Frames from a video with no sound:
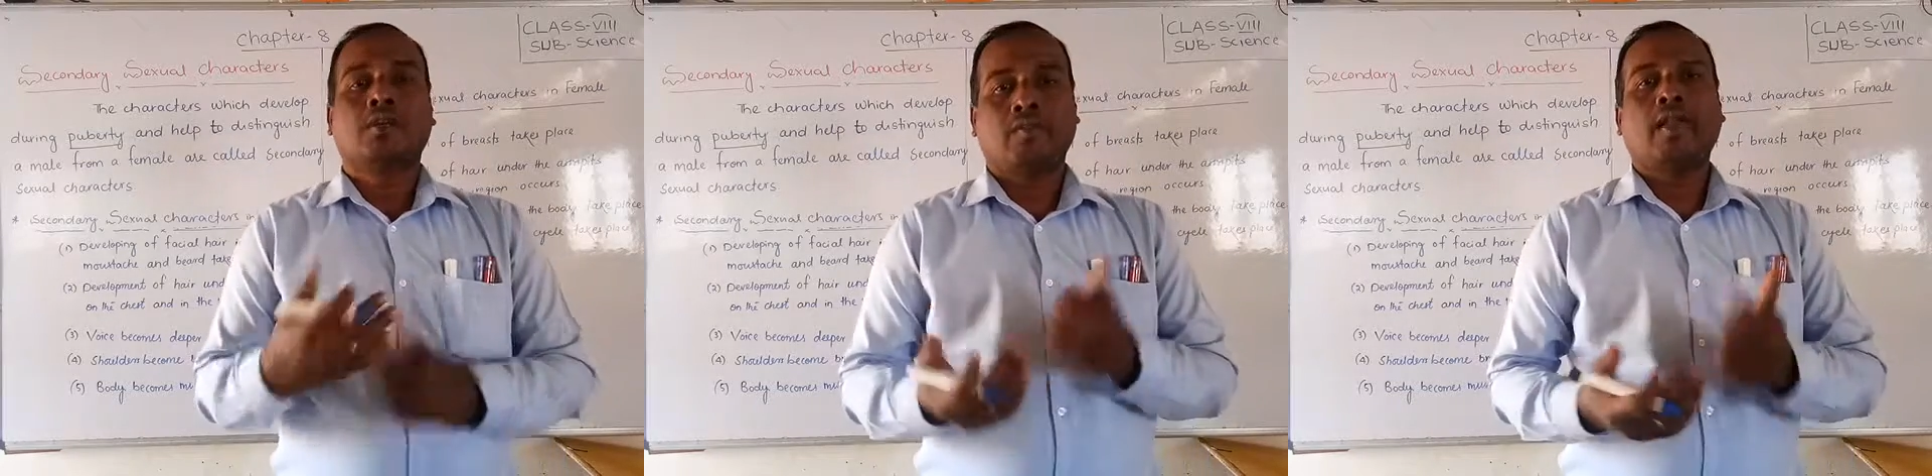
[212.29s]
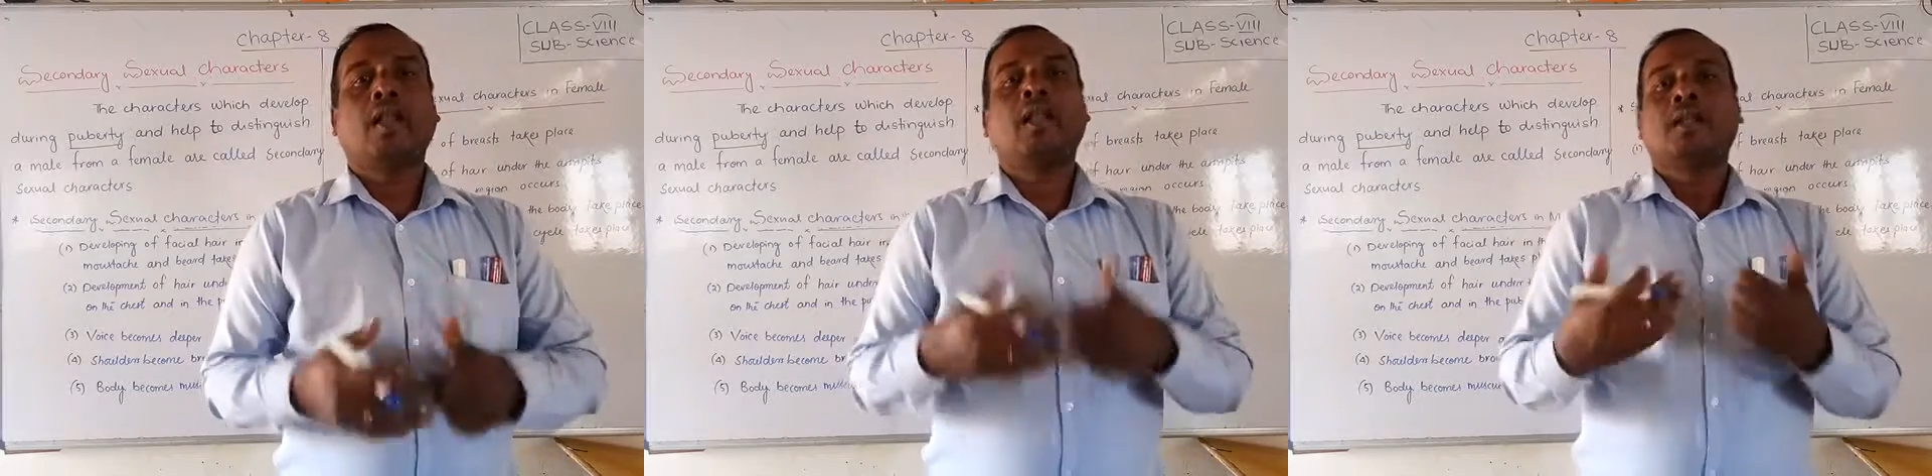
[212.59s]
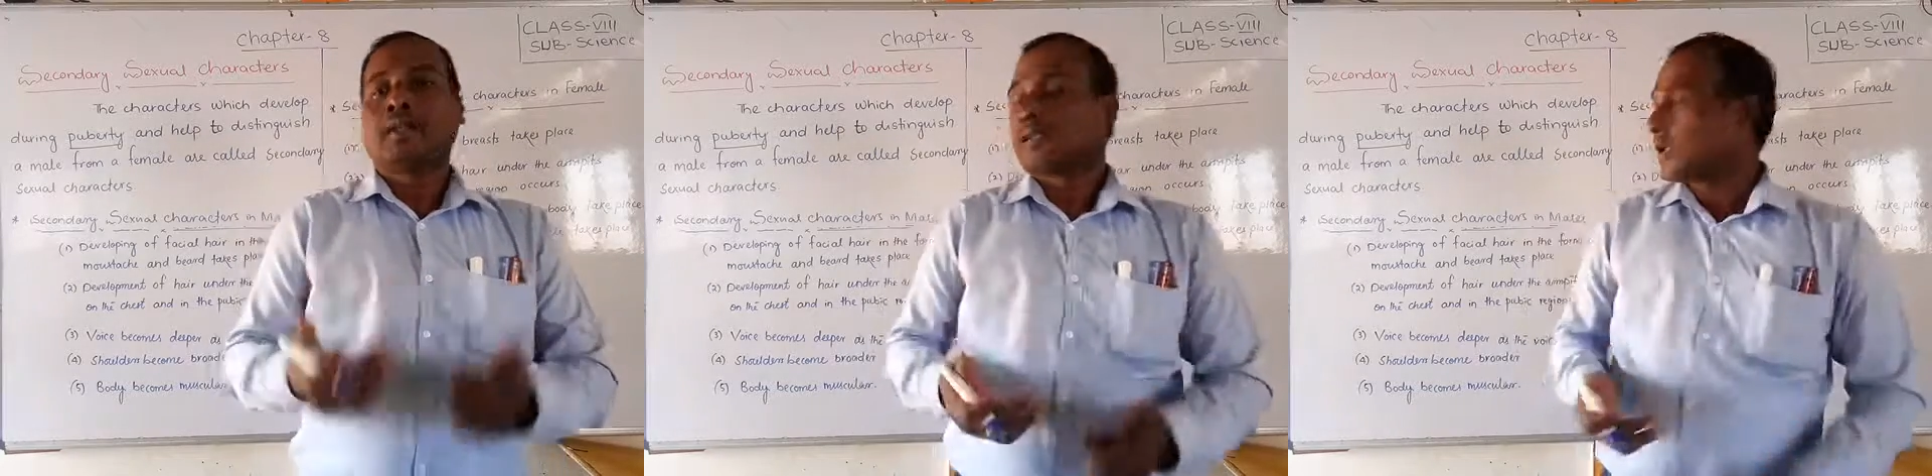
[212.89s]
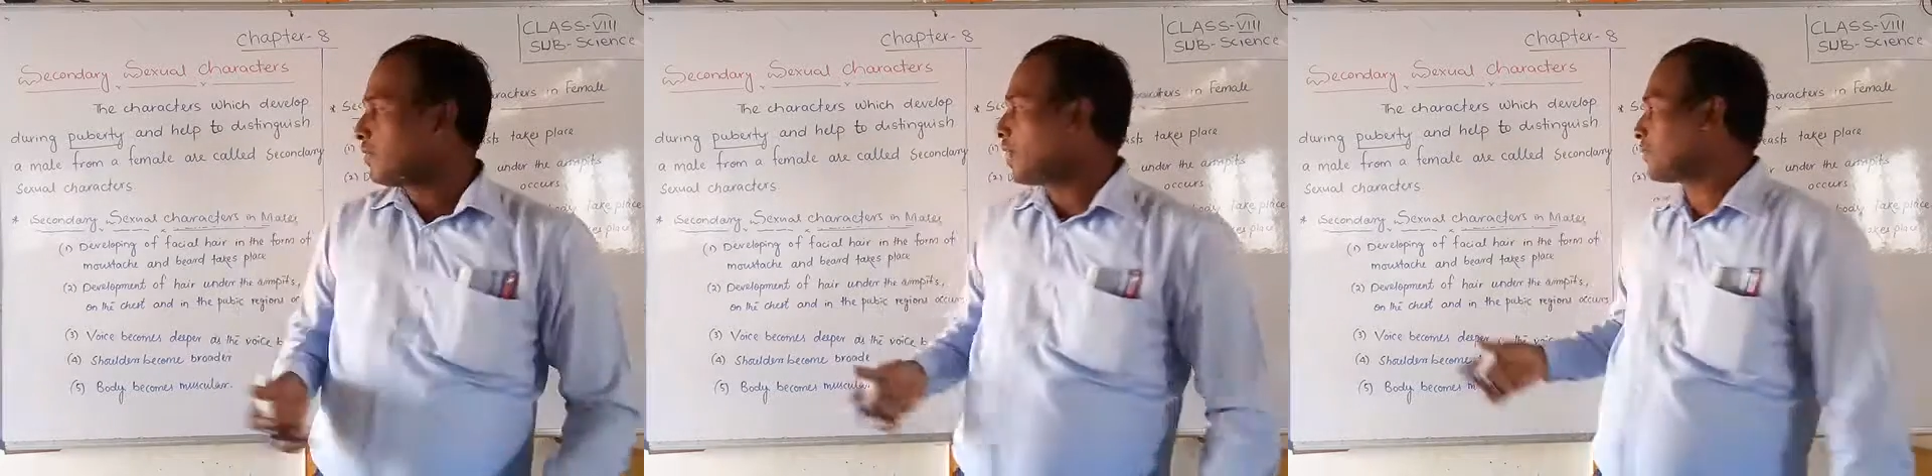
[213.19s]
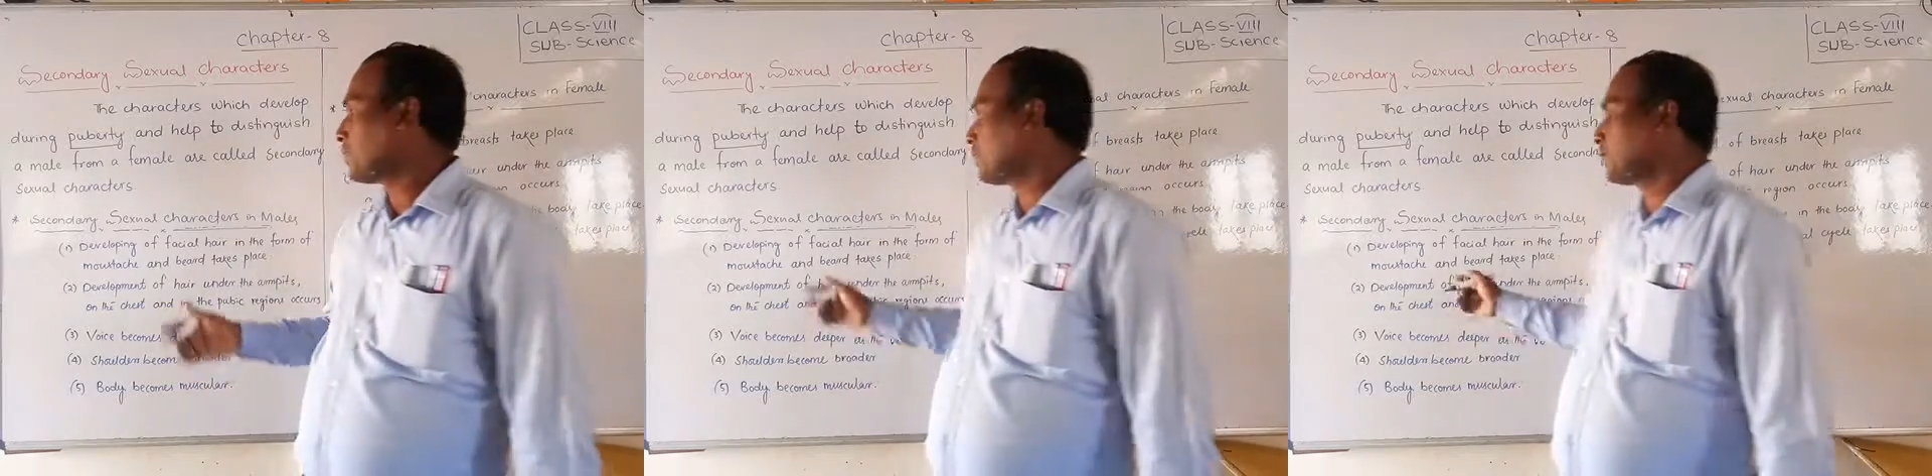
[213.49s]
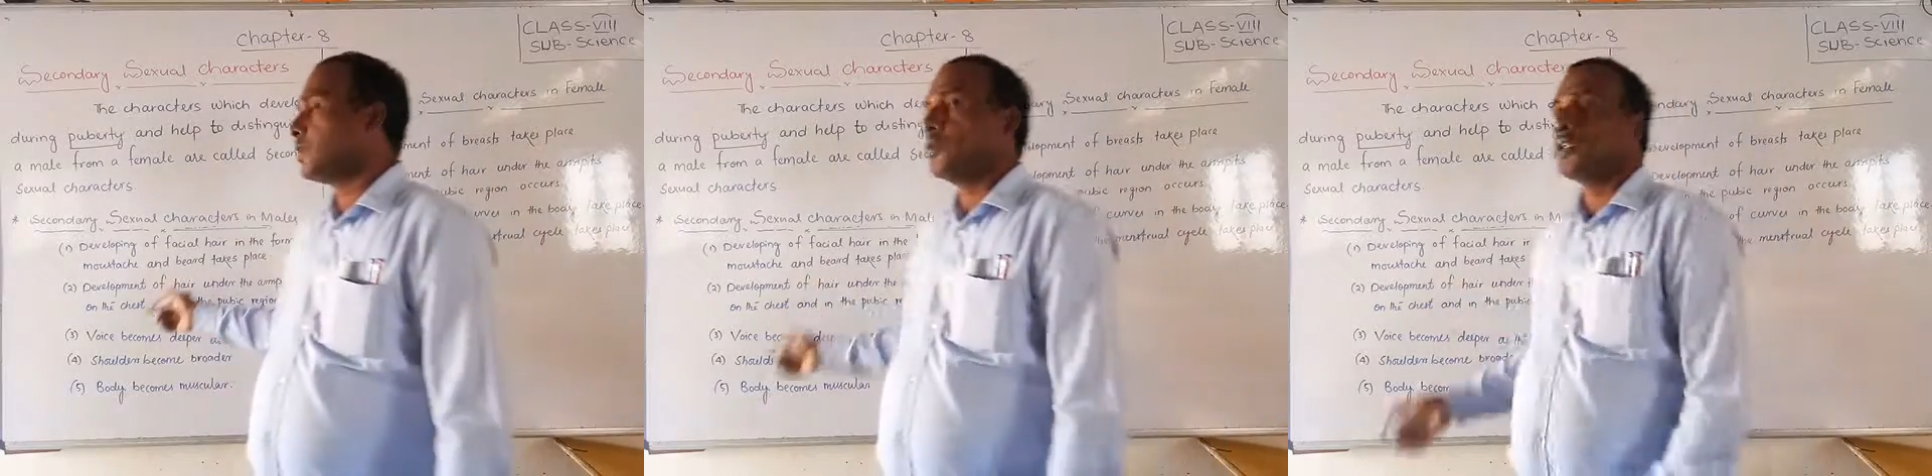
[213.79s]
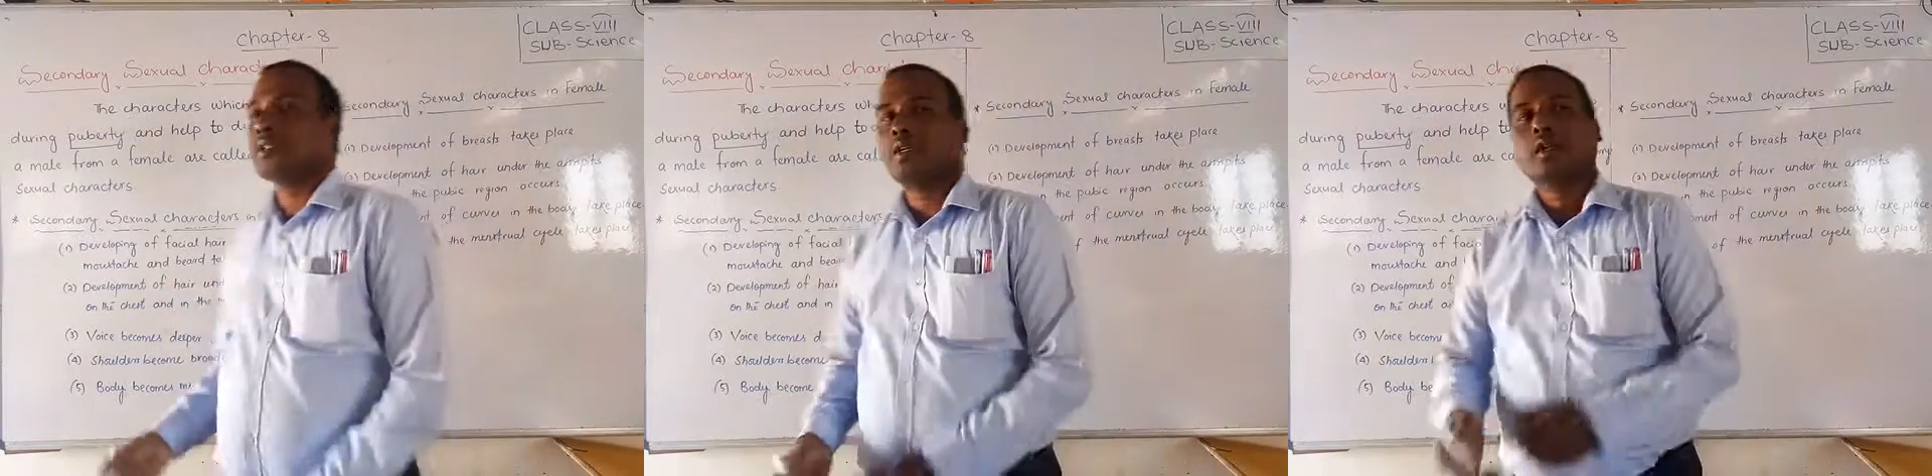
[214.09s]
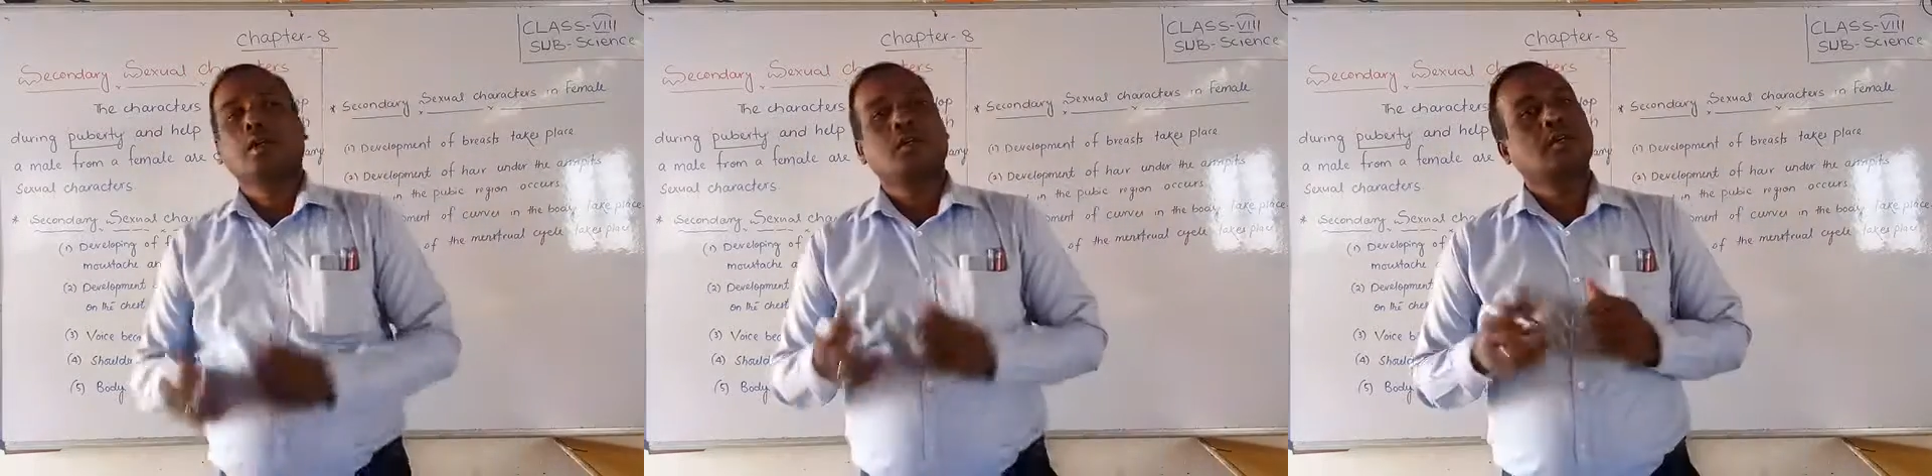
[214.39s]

will develop during the